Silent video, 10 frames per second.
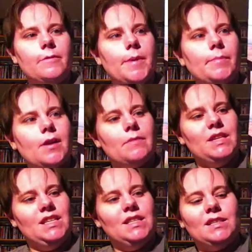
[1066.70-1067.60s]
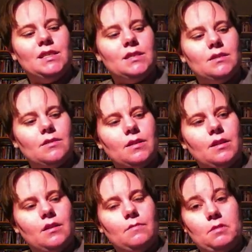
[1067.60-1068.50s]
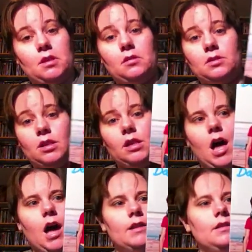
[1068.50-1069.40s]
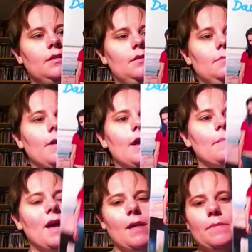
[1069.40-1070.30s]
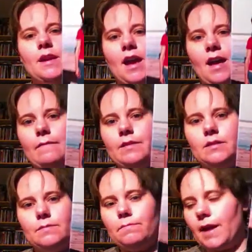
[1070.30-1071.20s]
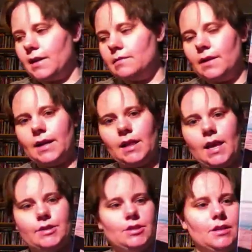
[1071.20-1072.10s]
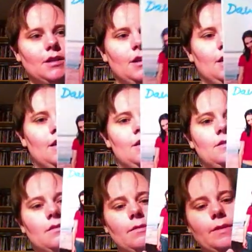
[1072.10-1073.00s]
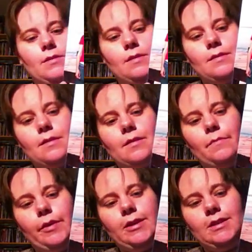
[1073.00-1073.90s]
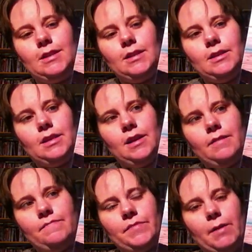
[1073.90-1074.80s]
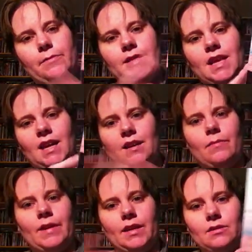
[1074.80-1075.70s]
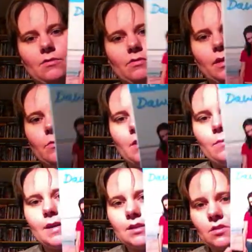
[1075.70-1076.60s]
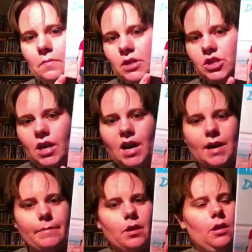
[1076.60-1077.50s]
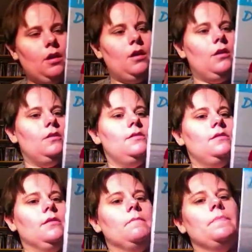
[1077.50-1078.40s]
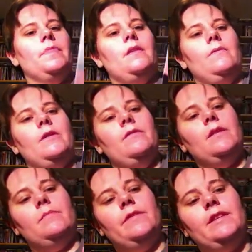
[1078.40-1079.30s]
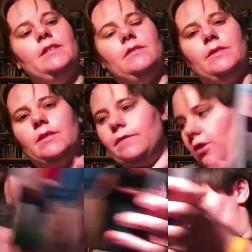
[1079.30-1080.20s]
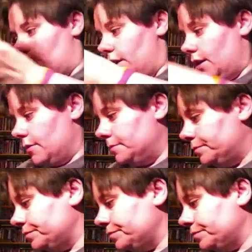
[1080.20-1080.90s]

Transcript: remember how many discs are in here, but there is a lot. But I'm happy to have this back in my collection. So there we go, the complete... I would take it out, but I don't really want to waste so much time. So, there we go, the complete series of Dawson's Creek.